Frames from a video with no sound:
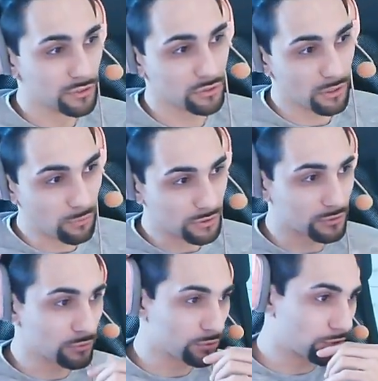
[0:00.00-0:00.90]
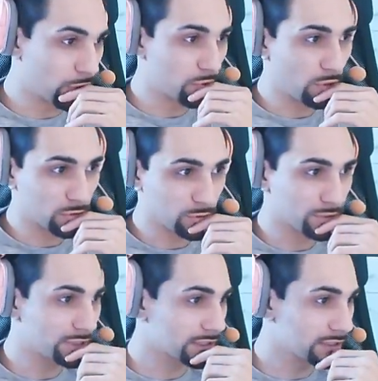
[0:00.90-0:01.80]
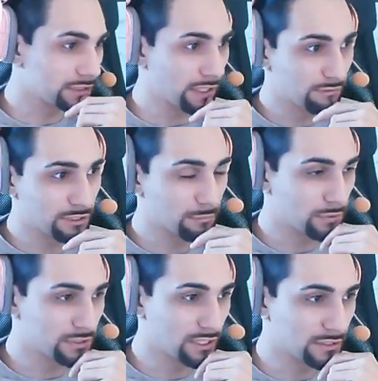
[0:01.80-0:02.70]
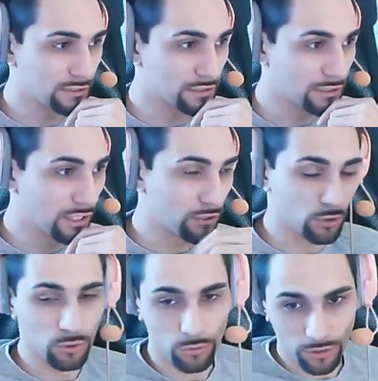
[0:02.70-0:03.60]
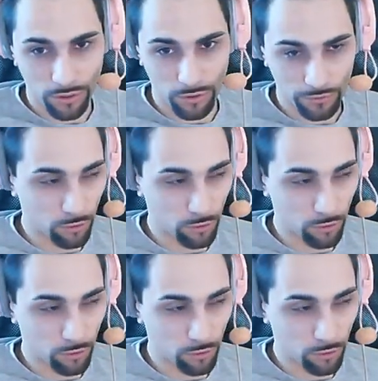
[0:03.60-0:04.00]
So I wanted to show you also 60-70%ish, not only the low